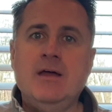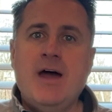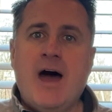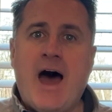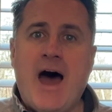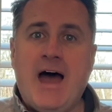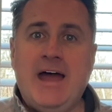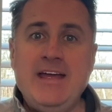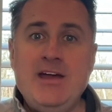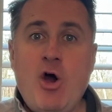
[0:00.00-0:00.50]

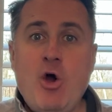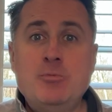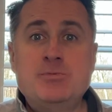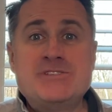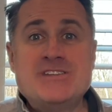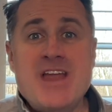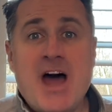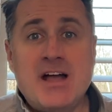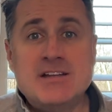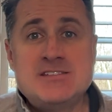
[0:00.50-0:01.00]
High
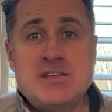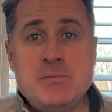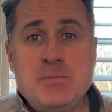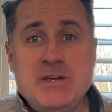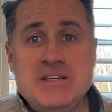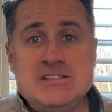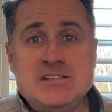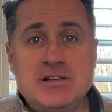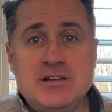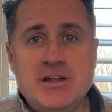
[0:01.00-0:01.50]
hopes not to
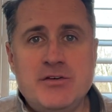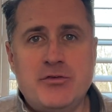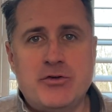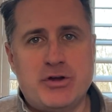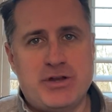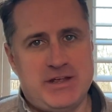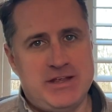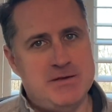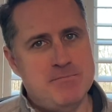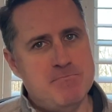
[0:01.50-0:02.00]
be
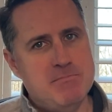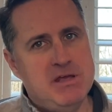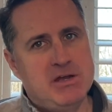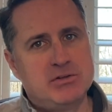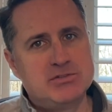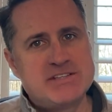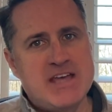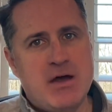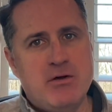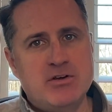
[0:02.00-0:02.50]
delivered in
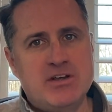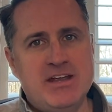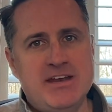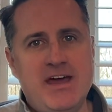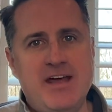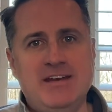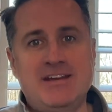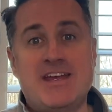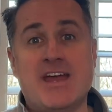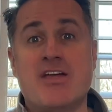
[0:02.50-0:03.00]
Middletown,
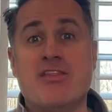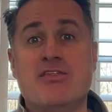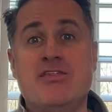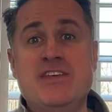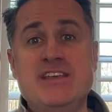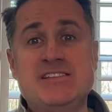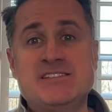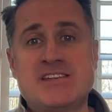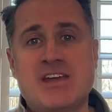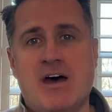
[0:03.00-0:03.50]
Connecticut,
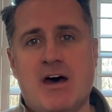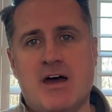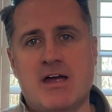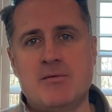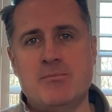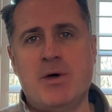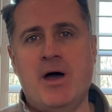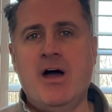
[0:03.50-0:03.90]
this time